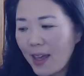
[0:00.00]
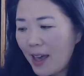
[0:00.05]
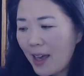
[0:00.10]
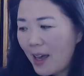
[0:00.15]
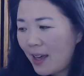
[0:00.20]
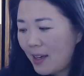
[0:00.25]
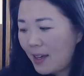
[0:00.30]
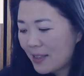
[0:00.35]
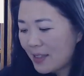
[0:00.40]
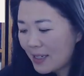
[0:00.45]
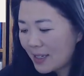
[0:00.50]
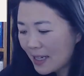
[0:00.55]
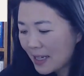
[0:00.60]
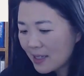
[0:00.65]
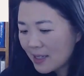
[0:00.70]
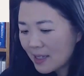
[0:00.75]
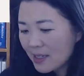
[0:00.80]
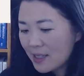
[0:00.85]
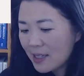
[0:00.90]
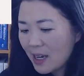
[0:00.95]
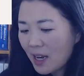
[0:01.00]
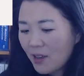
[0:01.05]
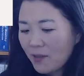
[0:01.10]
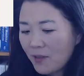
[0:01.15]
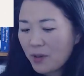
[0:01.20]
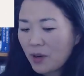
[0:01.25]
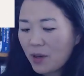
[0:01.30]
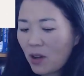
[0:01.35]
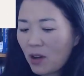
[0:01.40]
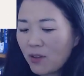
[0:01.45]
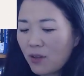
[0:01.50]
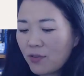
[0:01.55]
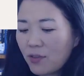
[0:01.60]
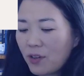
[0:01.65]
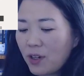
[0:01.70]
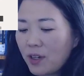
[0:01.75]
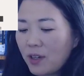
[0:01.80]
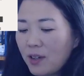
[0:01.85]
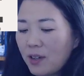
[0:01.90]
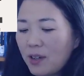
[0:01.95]
And the test kits that I've been
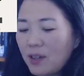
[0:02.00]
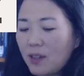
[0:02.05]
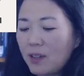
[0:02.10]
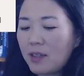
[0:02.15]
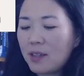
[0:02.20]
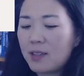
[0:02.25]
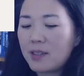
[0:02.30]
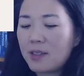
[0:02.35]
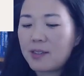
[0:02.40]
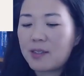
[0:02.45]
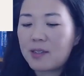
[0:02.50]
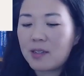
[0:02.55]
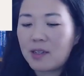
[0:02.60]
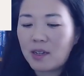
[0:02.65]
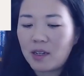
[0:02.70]
offering is